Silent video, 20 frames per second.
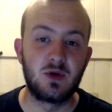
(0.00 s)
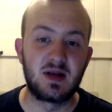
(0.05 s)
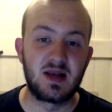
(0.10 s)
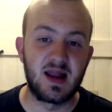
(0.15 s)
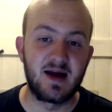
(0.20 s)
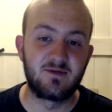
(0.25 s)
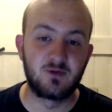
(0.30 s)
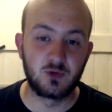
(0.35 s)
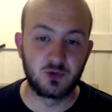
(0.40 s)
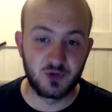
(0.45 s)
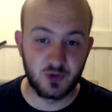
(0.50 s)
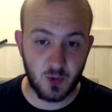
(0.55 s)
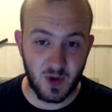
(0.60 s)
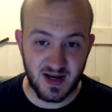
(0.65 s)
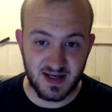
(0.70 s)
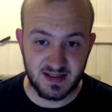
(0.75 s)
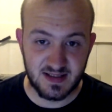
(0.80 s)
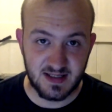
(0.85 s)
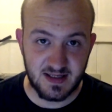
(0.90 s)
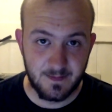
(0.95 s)
to level
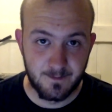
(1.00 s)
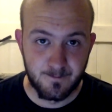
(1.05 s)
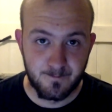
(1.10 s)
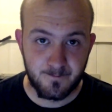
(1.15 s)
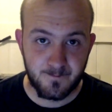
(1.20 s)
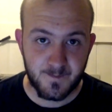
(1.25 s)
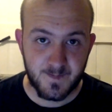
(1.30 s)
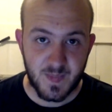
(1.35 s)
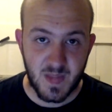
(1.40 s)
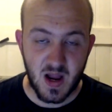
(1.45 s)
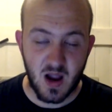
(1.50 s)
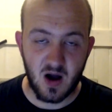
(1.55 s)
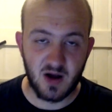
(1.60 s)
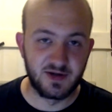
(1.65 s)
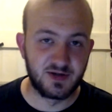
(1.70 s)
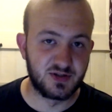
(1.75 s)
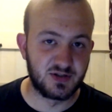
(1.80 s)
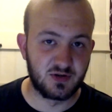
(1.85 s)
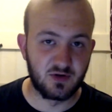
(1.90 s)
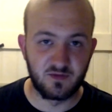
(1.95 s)
20,
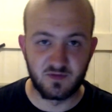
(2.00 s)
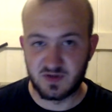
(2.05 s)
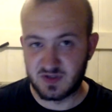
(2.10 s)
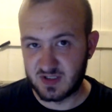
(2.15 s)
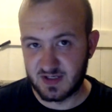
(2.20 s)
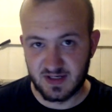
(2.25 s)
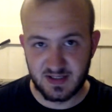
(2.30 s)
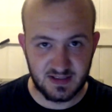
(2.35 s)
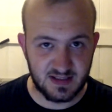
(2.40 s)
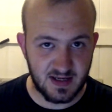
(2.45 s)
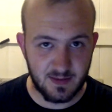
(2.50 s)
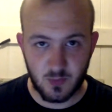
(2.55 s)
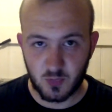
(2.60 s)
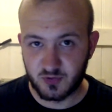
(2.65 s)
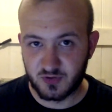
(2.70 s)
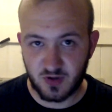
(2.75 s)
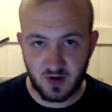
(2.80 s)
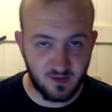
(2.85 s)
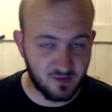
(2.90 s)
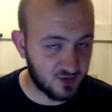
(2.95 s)
I just obviously need to get
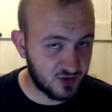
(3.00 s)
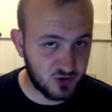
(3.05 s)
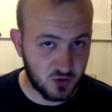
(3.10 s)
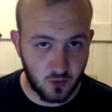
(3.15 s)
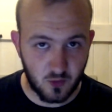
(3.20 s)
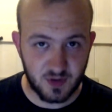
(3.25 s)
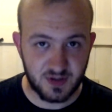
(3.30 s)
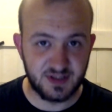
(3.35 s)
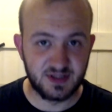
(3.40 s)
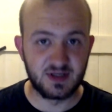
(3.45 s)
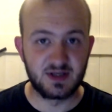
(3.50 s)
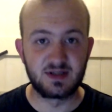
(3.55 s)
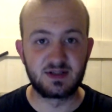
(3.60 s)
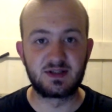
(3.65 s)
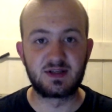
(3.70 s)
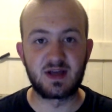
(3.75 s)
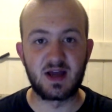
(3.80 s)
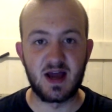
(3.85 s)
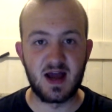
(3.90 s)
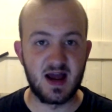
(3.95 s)
more
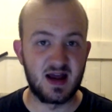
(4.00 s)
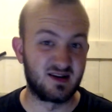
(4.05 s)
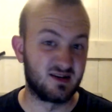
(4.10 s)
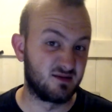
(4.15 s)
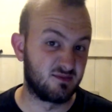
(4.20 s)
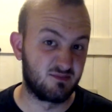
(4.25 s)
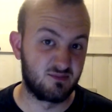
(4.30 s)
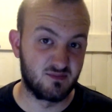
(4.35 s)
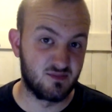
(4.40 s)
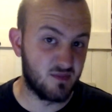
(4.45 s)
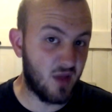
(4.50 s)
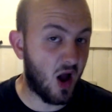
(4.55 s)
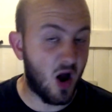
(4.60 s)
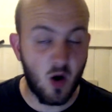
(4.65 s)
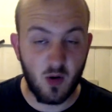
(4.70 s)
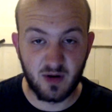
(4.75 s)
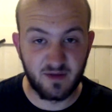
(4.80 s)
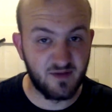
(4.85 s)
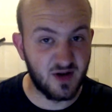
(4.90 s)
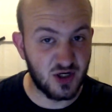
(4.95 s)
Dilophosauruses, and
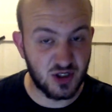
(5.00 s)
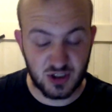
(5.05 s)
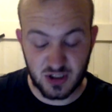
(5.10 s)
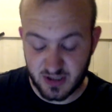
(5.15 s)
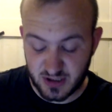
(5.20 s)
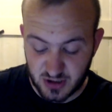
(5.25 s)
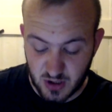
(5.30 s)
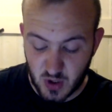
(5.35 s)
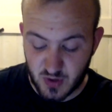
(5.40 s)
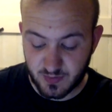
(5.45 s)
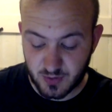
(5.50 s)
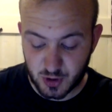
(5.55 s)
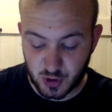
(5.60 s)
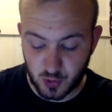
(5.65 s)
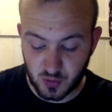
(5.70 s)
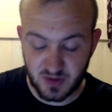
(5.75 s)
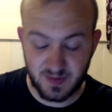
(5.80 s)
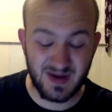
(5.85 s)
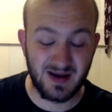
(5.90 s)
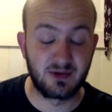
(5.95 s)
I'll eventually, slowly but
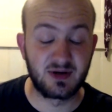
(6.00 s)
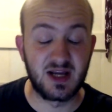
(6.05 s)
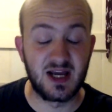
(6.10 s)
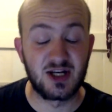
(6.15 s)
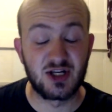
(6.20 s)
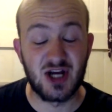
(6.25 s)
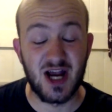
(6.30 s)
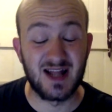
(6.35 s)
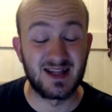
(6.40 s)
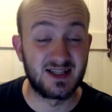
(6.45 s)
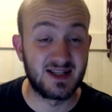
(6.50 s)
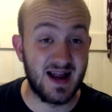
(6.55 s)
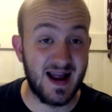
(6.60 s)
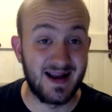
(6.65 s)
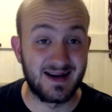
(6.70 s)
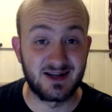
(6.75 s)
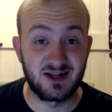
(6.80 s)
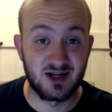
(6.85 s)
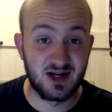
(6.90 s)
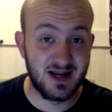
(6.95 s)
surely, be able to get a chance
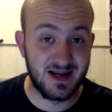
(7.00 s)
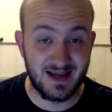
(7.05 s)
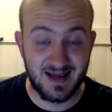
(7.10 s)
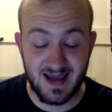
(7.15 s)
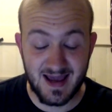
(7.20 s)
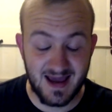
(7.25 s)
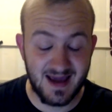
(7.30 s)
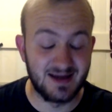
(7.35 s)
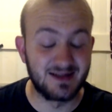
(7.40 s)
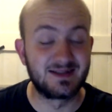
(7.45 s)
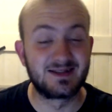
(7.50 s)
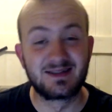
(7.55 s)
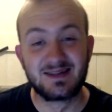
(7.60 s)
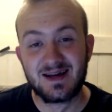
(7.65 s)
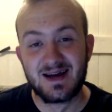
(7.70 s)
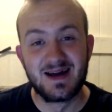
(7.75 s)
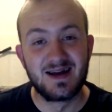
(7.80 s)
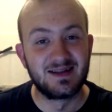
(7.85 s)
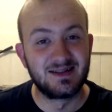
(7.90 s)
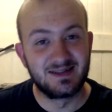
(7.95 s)
to actually get
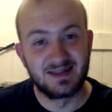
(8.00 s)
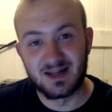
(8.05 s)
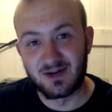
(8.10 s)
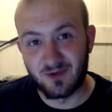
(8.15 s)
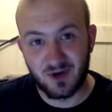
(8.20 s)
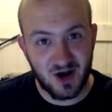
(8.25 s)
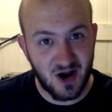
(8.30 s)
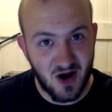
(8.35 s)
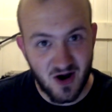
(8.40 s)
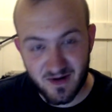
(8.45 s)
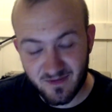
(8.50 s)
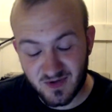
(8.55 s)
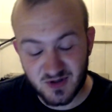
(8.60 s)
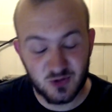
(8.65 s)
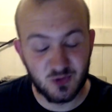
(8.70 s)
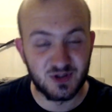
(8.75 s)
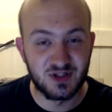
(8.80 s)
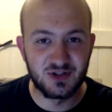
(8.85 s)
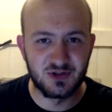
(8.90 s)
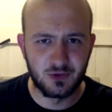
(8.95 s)

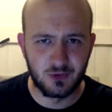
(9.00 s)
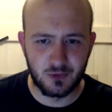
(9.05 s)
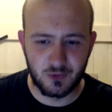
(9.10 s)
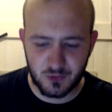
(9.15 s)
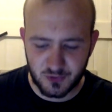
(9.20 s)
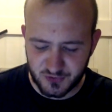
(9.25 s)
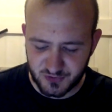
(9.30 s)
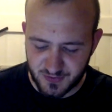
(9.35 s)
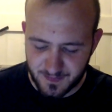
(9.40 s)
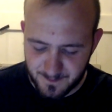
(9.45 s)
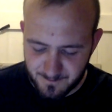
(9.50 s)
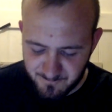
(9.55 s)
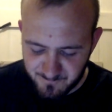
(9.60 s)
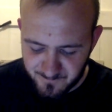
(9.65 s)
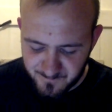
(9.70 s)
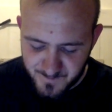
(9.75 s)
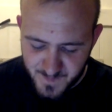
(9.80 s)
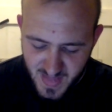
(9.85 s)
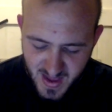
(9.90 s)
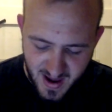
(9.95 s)
Diloracheirus, which is awesome.
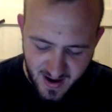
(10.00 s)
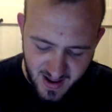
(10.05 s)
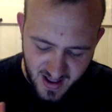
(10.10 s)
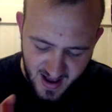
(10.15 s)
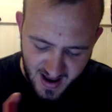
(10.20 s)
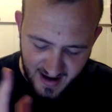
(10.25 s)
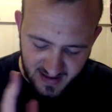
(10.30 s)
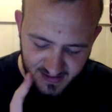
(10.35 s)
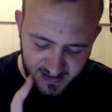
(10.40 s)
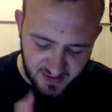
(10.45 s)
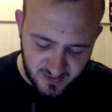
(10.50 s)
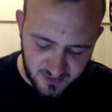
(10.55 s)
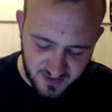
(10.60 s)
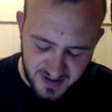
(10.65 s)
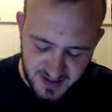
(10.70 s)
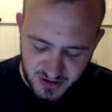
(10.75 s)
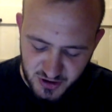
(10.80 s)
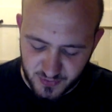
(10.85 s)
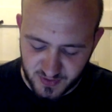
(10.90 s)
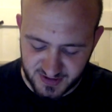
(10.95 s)
And
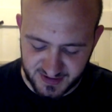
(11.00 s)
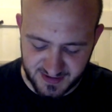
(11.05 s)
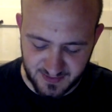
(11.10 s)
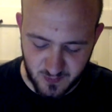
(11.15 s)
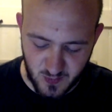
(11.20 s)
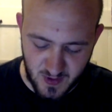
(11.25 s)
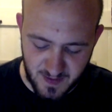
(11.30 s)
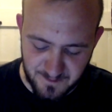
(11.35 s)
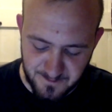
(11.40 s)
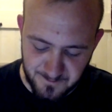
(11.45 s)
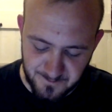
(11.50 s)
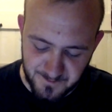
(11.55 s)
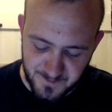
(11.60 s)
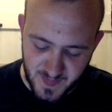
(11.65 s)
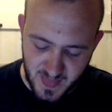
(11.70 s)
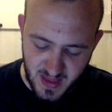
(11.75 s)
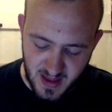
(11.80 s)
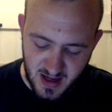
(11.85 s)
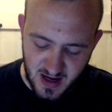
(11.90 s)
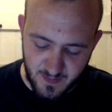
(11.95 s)
another interesting one,
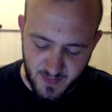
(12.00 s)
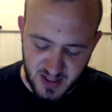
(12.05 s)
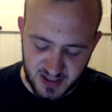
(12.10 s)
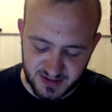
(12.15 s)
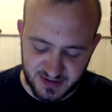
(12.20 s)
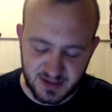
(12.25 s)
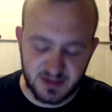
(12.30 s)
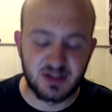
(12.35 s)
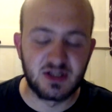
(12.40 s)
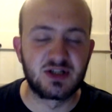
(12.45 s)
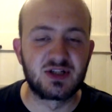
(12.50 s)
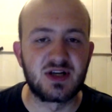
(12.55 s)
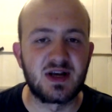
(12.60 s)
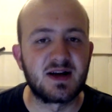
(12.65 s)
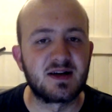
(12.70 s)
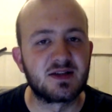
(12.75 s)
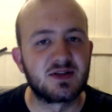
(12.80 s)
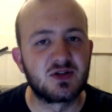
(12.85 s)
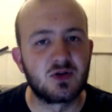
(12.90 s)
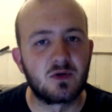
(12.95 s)
I managed to get
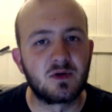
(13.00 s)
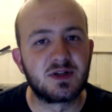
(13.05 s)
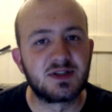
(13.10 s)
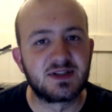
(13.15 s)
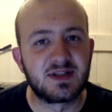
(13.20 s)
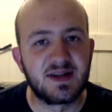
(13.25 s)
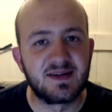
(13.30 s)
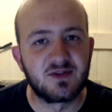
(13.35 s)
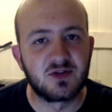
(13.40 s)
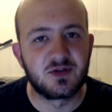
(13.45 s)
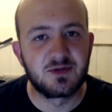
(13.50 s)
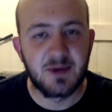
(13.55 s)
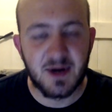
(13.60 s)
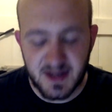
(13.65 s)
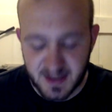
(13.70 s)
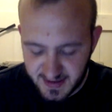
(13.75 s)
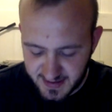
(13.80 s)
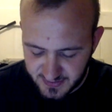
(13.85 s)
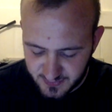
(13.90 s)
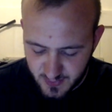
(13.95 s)
Tuojiangosaurus to level
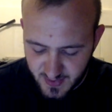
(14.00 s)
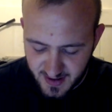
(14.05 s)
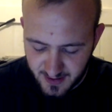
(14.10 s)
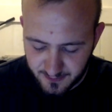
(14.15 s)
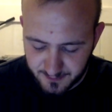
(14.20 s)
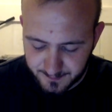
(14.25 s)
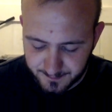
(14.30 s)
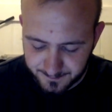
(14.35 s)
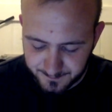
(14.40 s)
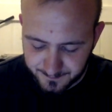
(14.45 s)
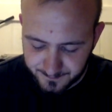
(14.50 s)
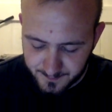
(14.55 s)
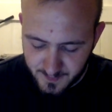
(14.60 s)
20 as well.